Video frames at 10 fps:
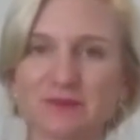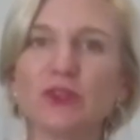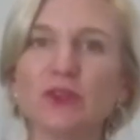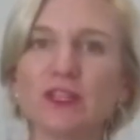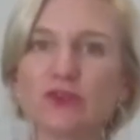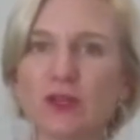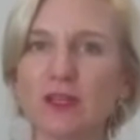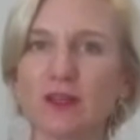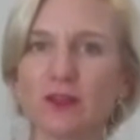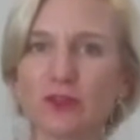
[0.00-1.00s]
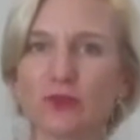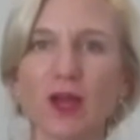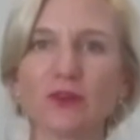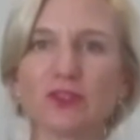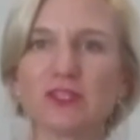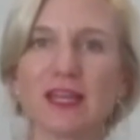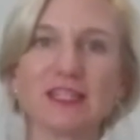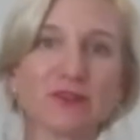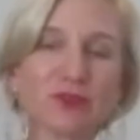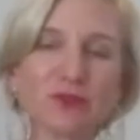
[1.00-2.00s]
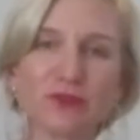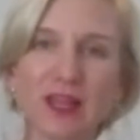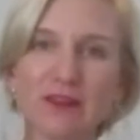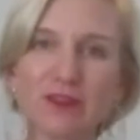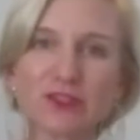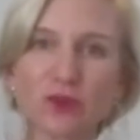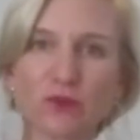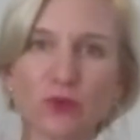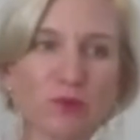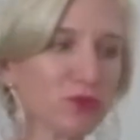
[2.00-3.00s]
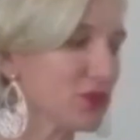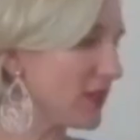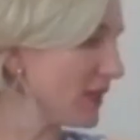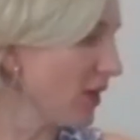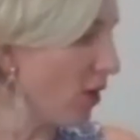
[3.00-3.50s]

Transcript: You can drink throughout the day different flavors of rooibos tea,